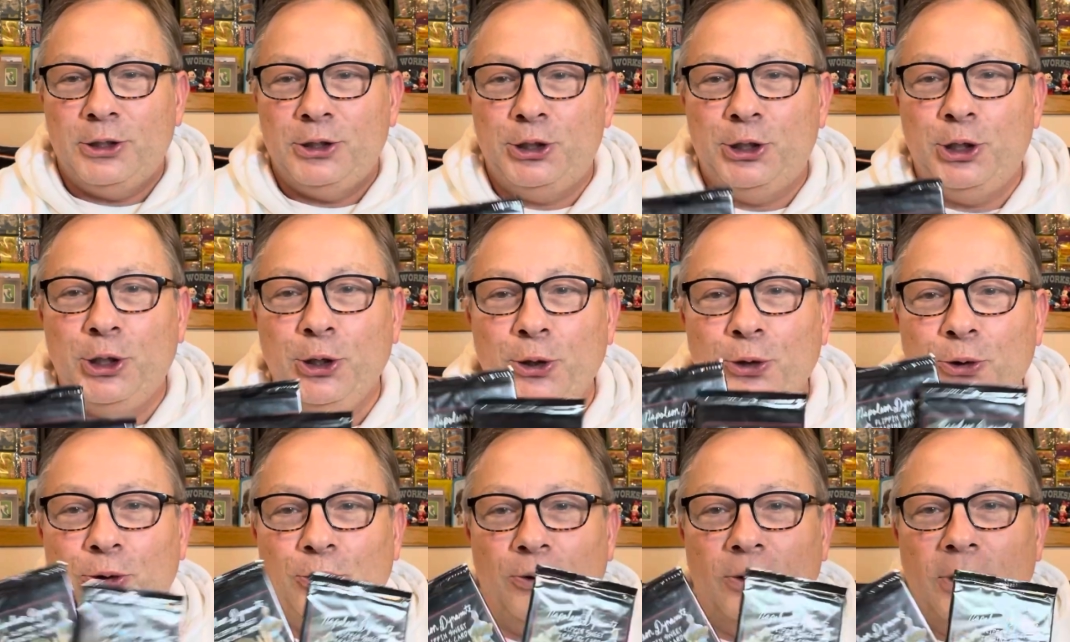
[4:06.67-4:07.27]

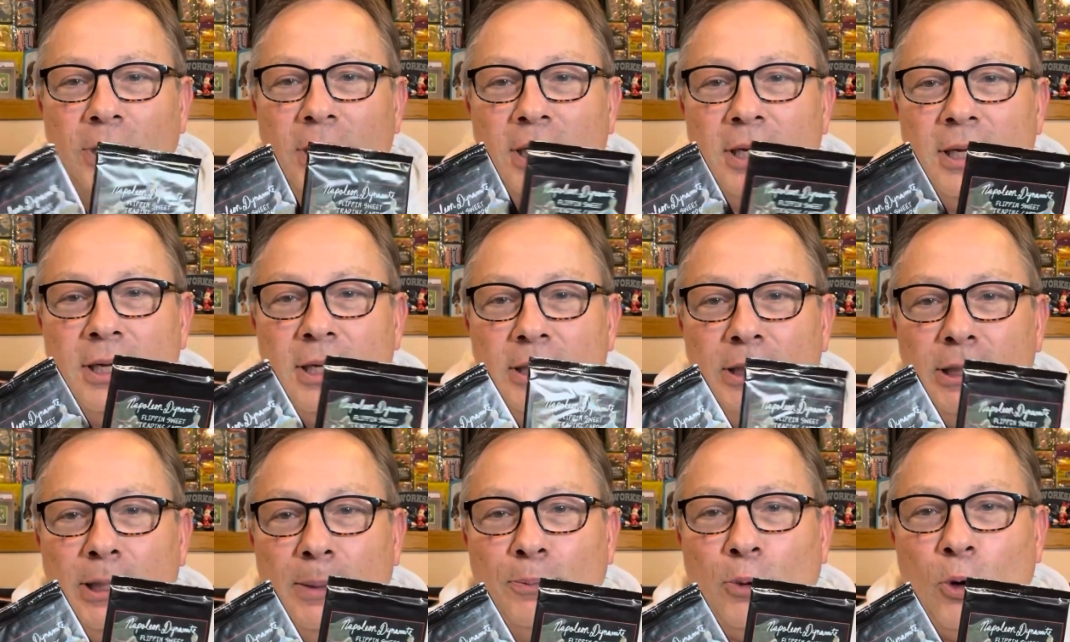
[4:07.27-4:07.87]
2
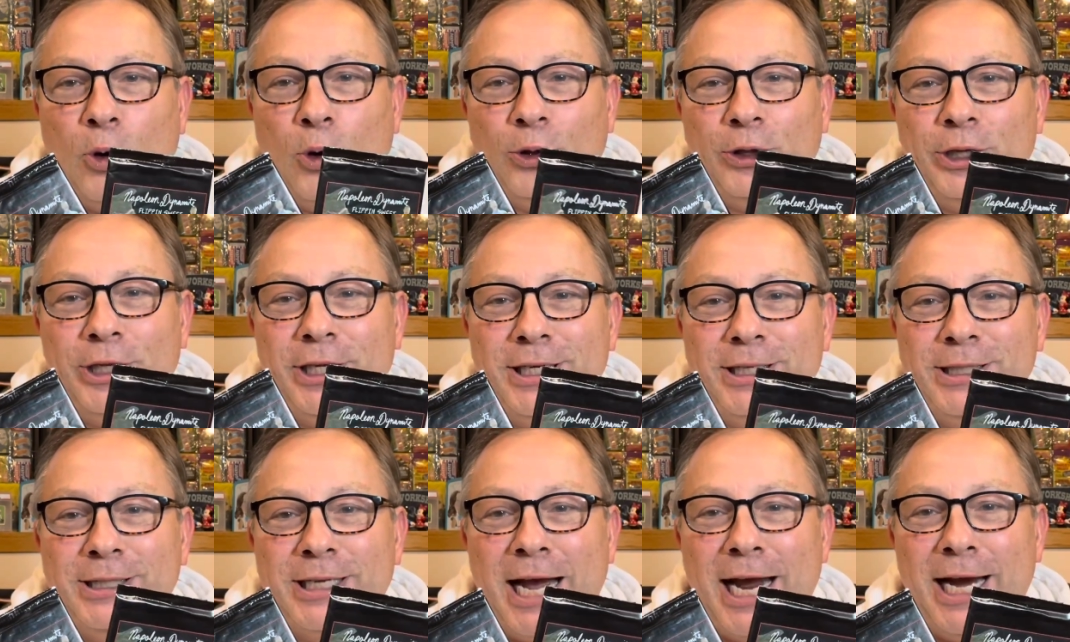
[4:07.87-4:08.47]

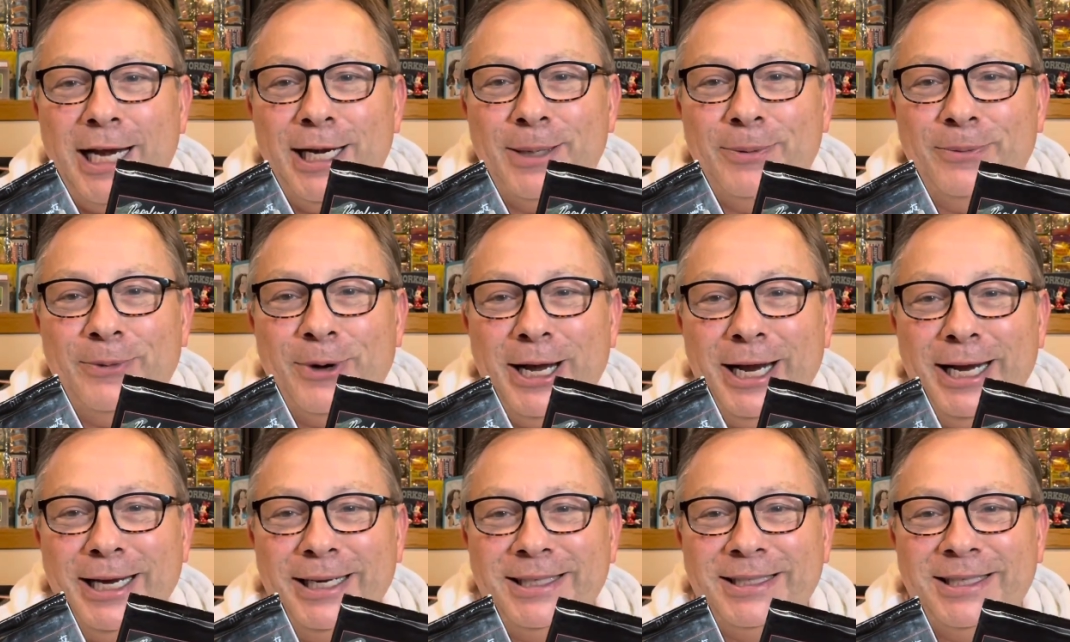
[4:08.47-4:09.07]
Napoleon
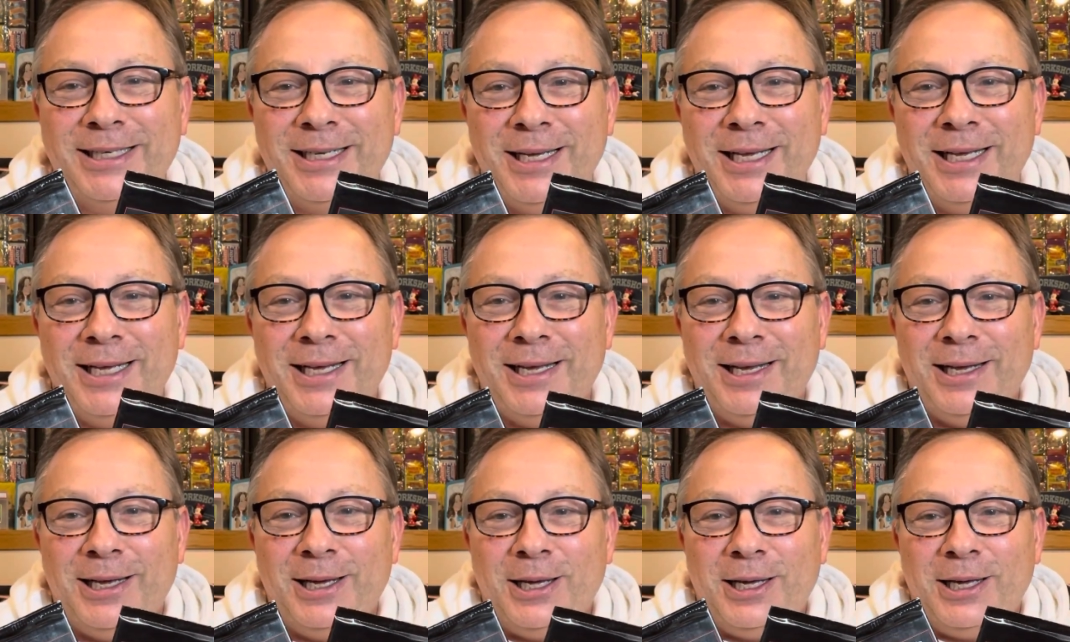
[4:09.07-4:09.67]
Dynamite
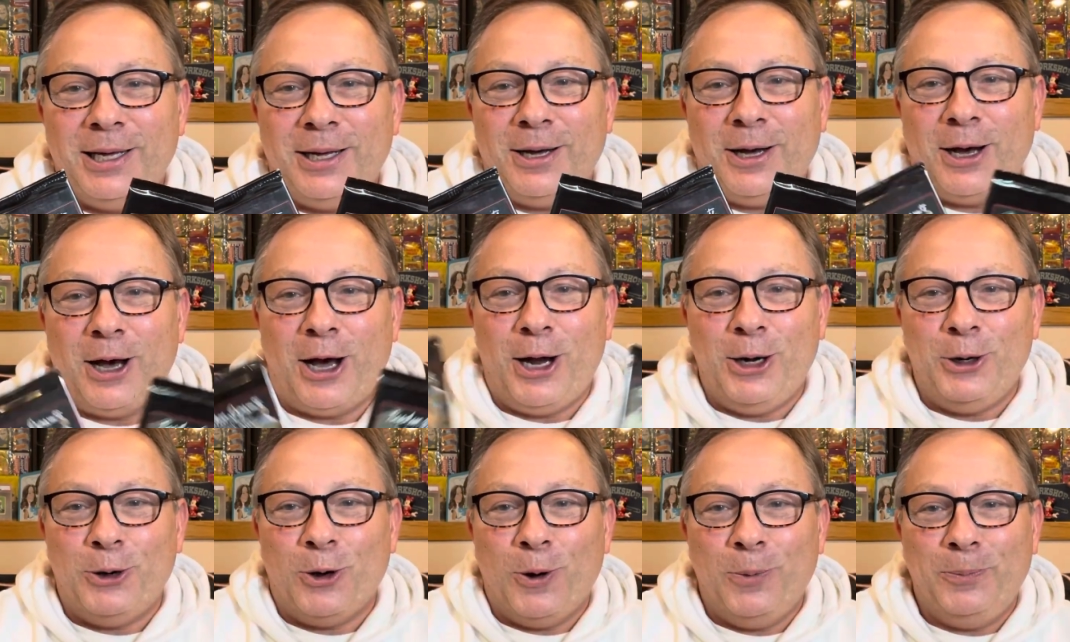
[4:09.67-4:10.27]

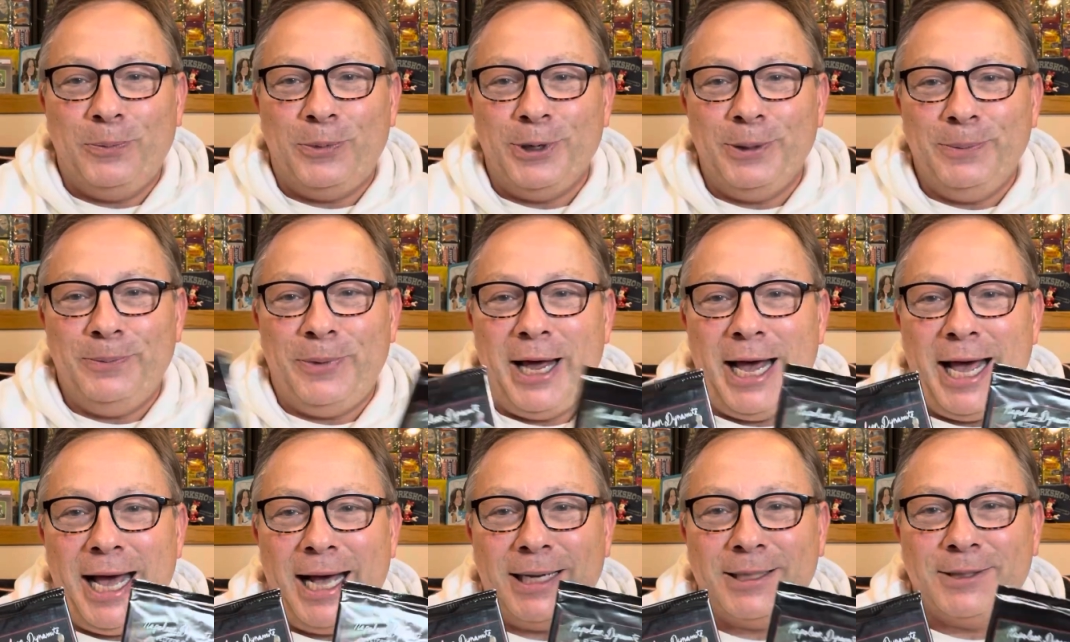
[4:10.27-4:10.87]
unopened
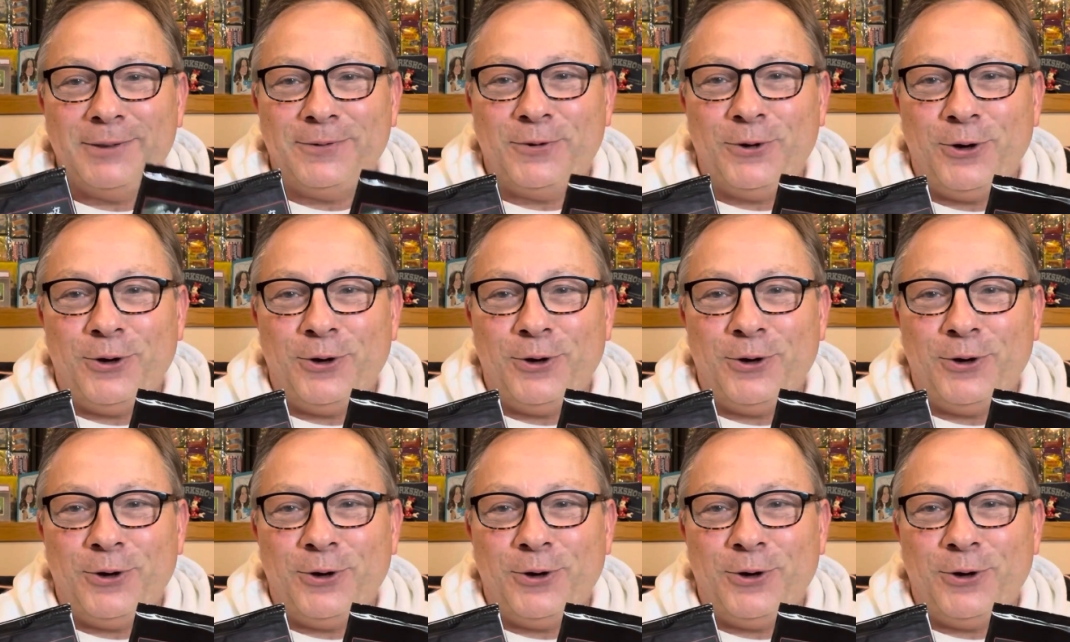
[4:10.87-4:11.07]
packs?